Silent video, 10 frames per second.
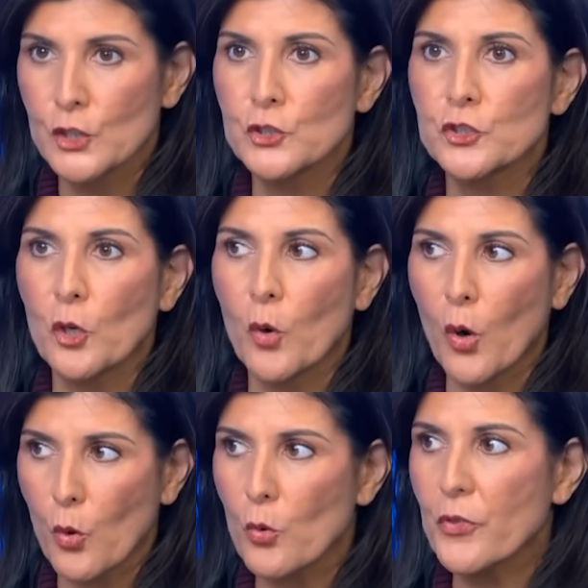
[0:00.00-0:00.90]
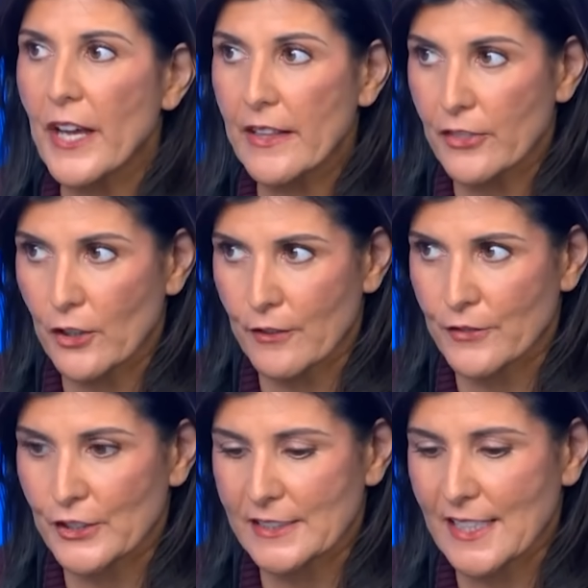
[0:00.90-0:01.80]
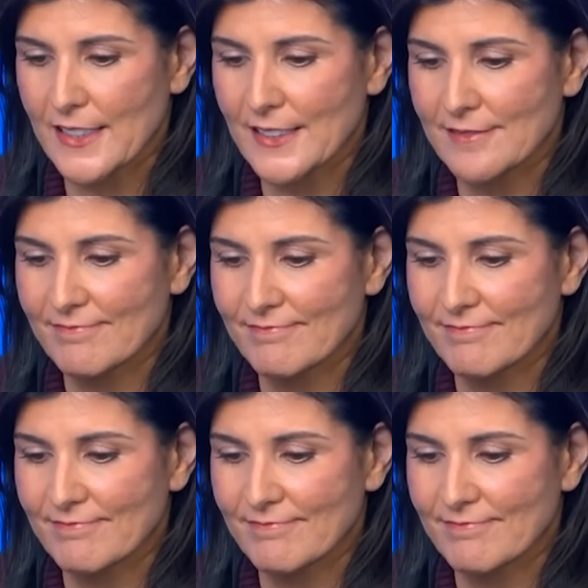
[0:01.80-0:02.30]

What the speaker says: So hold that thought for a second.